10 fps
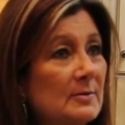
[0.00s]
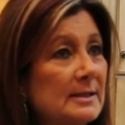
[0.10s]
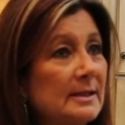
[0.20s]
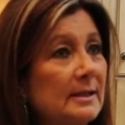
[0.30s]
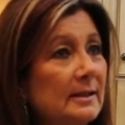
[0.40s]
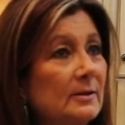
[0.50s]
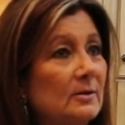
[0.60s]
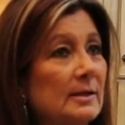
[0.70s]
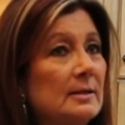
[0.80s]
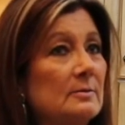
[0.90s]
I'm sitting
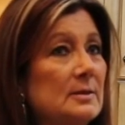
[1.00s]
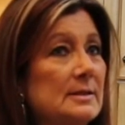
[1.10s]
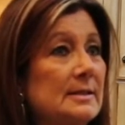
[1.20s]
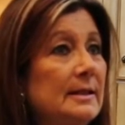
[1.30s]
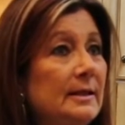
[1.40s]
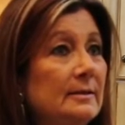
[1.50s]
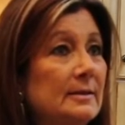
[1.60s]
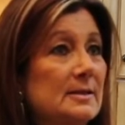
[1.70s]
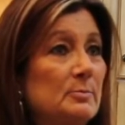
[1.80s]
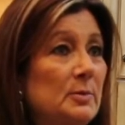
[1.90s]
here and seeing
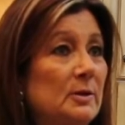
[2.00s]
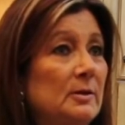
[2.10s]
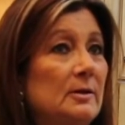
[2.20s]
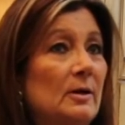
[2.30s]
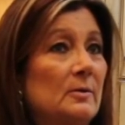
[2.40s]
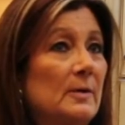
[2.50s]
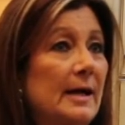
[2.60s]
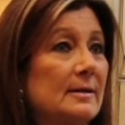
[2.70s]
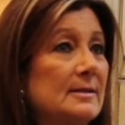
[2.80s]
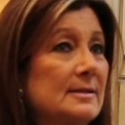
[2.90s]
this beauty all
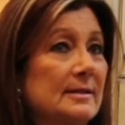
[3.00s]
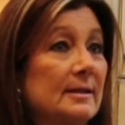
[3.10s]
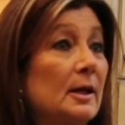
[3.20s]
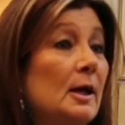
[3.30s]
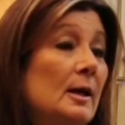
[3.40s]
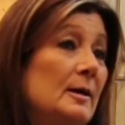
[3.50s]
around us, and